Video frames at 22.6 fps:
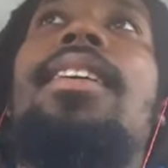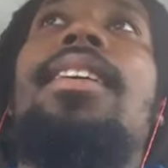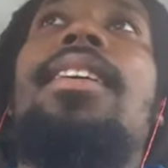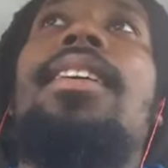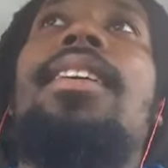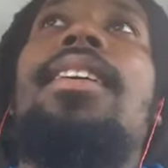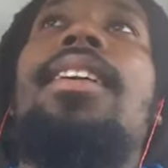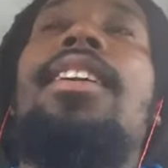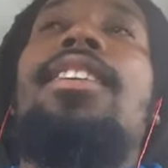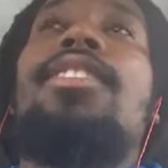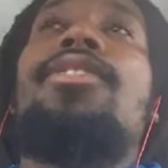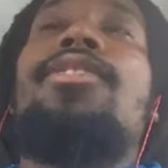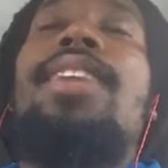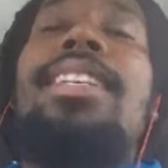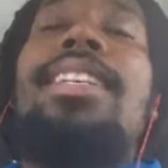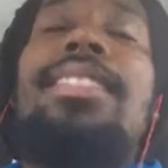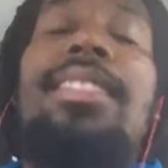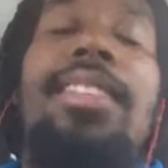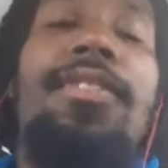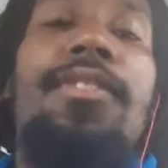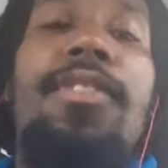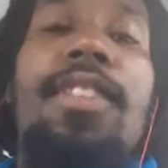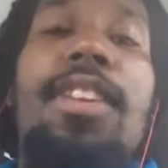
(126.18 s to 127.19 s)

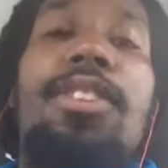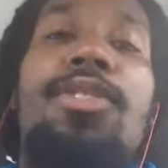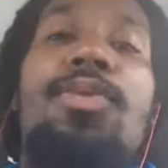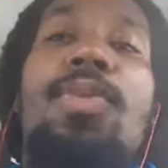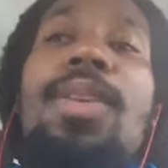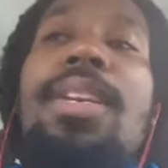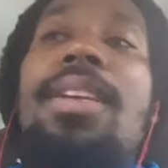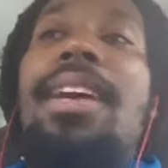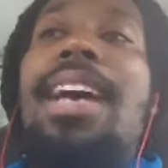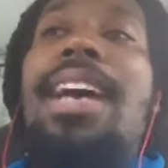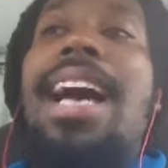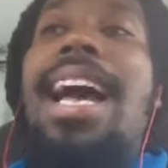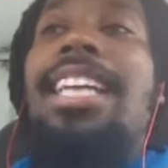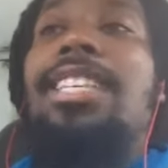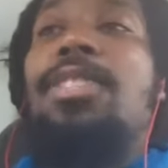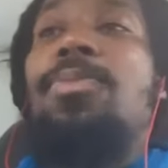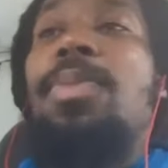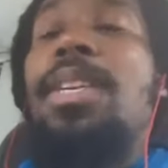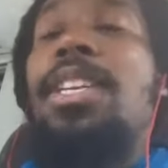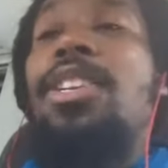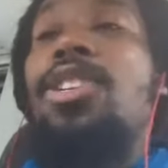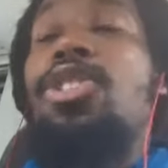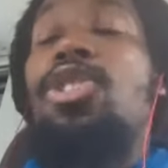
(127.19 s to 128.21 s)
aggressiveness. When a guy is
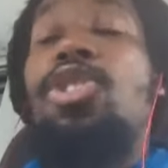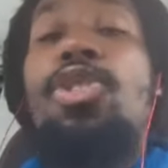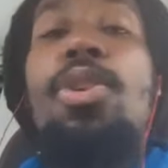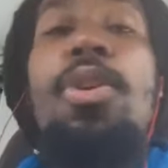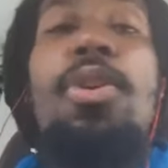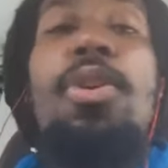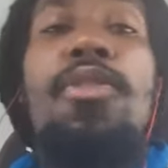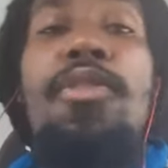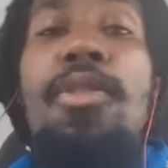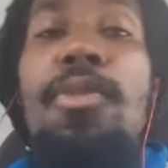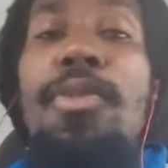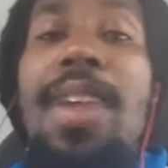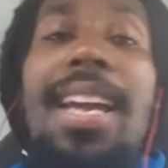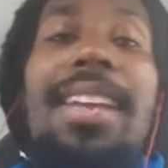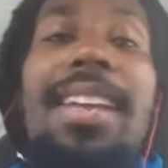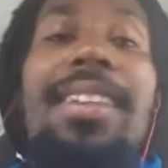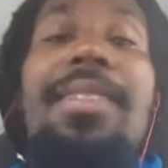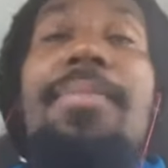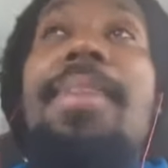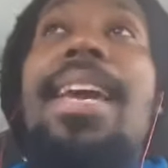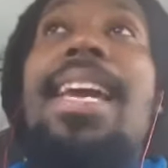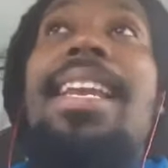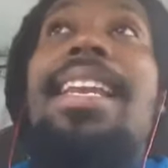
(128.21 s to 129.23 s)
being assertive, a regular
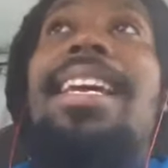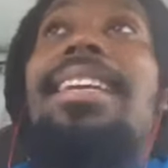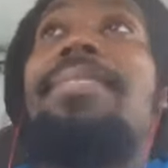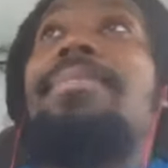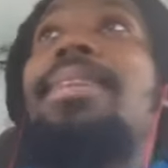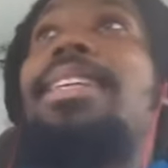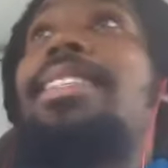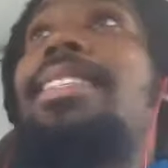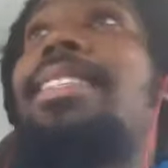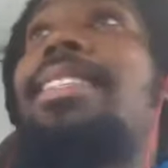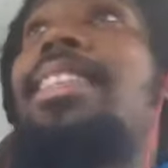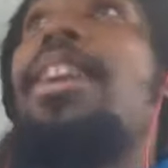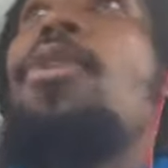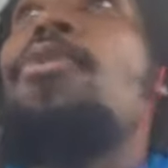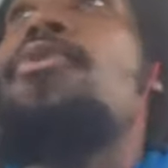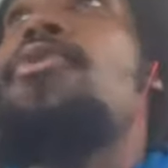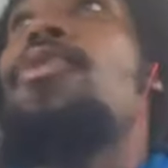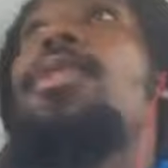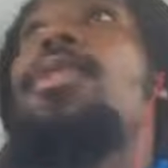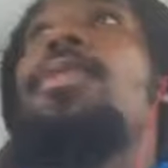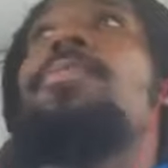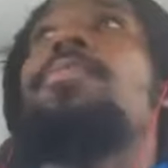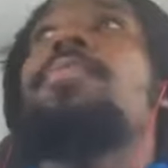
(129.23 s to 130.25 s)
man like myself,
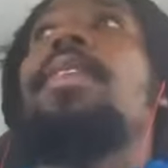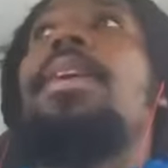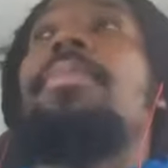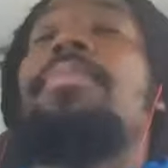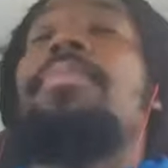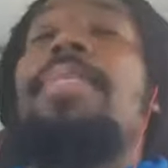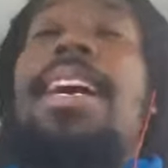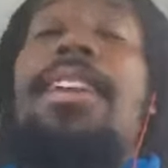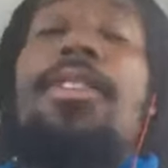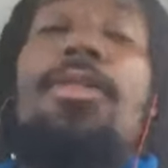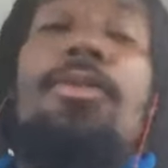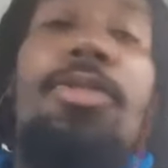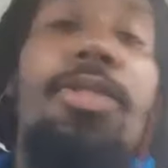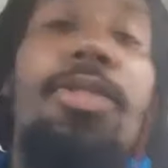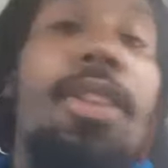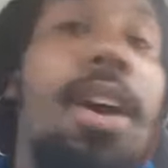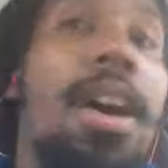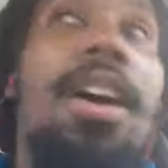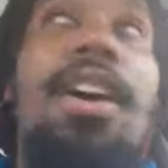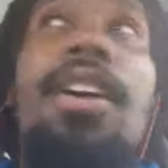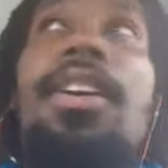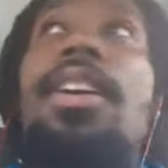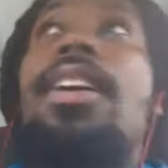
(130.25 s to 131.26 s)
not no
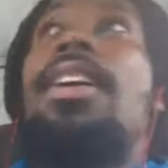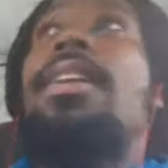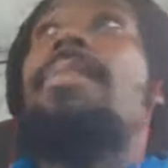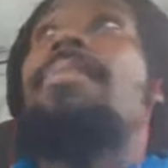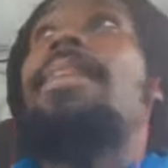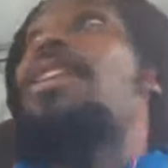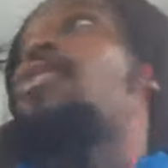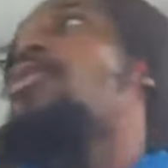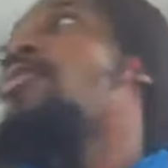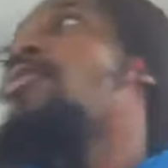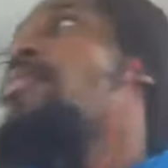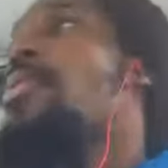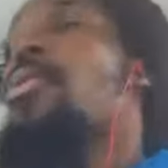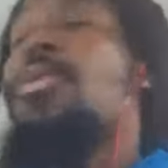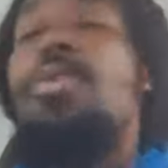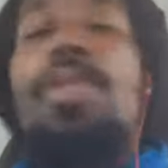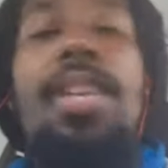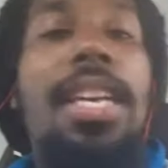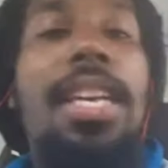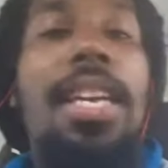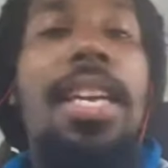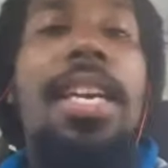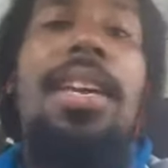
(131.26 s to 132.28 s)
thug, not no
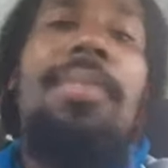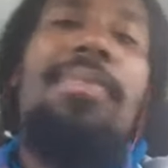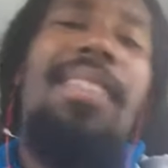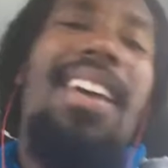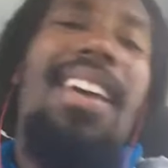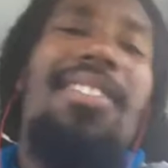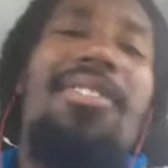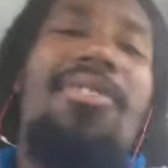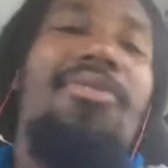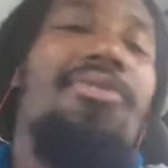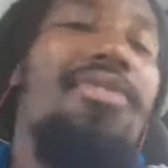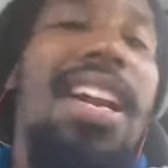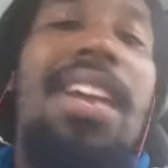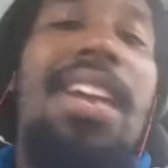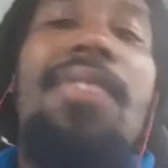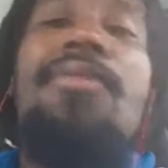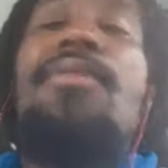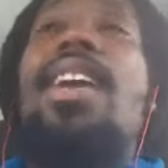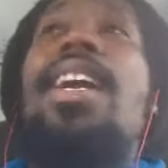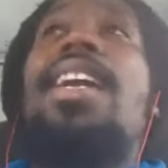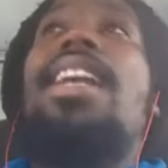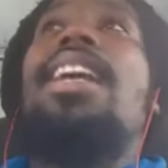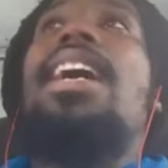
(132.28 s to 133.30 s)
pookie, not no Ray
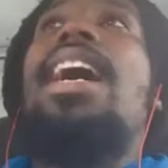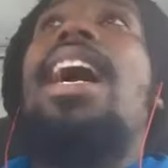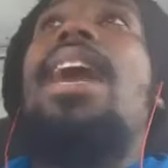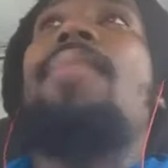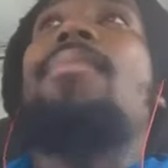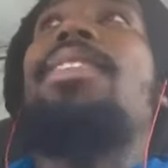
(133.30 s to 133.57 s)
Ray. I'm a